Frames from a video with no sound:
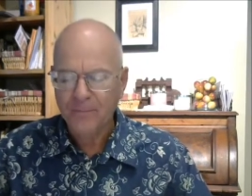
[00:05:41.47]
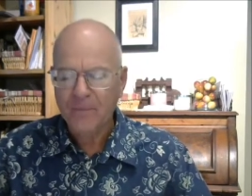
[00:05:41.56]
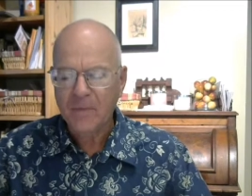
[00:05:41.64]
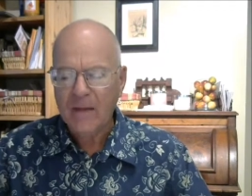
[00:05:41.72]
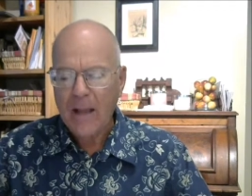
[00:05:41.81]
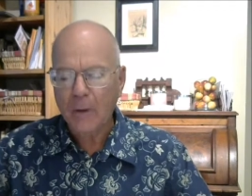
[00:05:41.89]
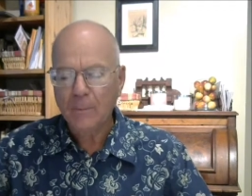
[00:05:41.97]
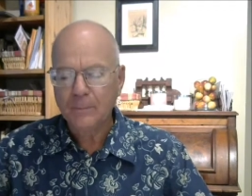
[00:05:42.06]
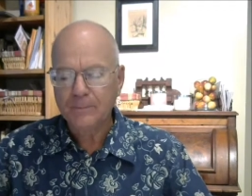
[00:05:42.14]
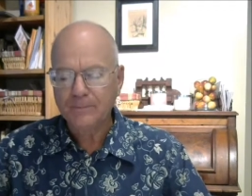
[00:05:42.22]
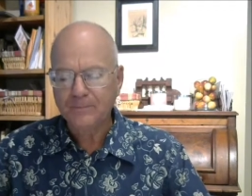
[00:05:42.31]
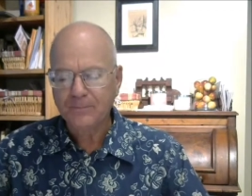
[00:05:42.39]
Now,
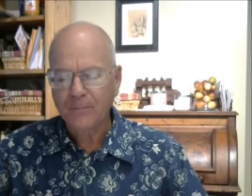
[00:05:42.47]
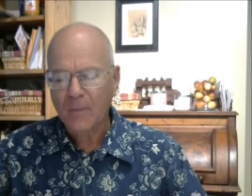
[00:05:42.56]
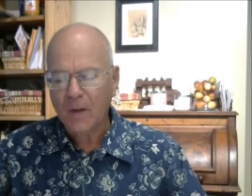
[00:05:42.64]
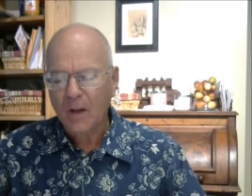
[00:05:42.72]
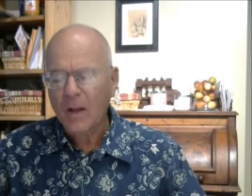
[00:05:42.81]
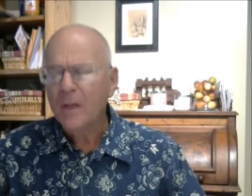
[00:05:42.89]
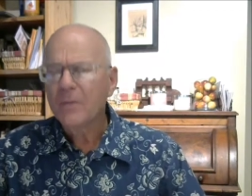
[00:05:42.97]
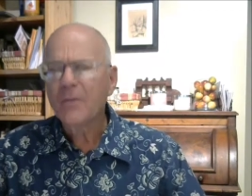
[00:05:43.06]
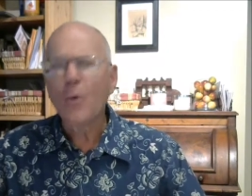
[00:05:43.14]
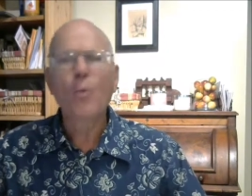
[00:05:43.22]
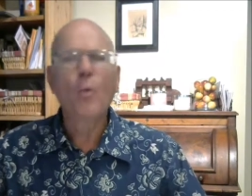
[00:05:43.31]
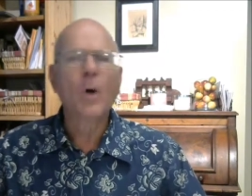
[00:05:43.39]

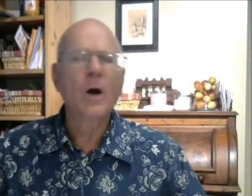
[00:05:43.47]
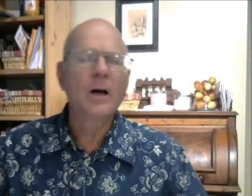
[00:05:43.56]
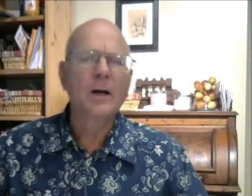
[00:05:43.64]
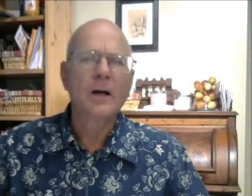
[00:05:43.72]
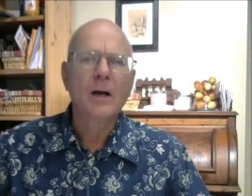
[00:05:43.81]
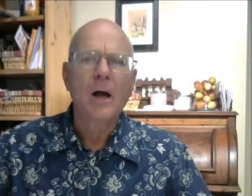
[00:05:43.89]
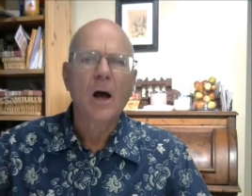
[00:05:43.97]
the work